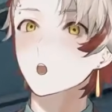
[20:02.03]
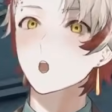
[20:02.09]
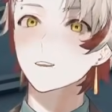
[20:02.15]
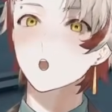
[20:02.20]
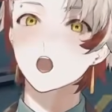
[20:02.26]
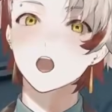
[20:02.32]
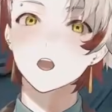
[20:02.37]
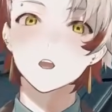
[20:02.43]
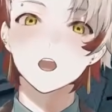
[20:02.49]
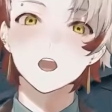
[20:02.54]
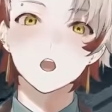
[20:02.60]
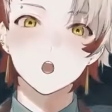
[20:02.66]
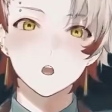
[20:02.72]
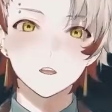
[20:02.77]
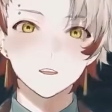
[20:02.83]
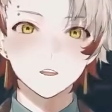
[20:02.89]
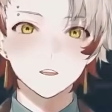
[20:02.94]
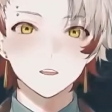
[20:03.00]
had
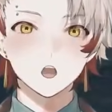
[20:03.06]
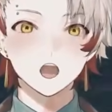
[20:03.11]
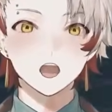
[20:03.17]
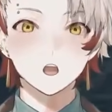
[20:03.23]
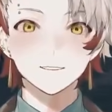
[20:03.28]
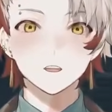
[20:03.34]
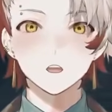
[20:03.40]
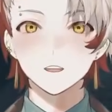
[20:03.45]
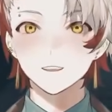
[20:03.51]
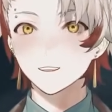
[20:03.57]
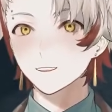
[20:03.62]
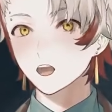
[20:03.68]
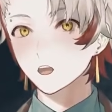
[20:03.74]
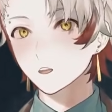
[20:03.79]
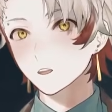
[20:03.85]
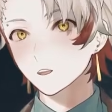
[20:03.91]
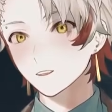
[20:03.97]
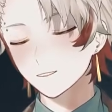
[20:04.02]
characters that have
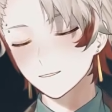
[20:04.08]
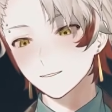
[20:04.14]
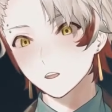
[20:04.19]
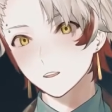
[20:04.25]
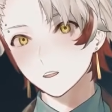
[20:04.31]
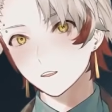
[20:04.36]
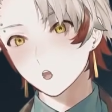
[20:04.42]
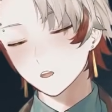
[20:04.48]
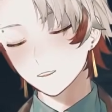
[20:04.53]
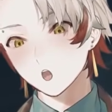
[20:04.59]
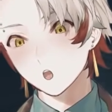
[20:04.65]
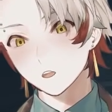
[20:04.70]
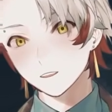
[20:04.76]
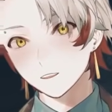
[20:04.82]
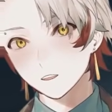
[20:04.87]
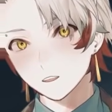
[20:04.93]
extensions on the rotation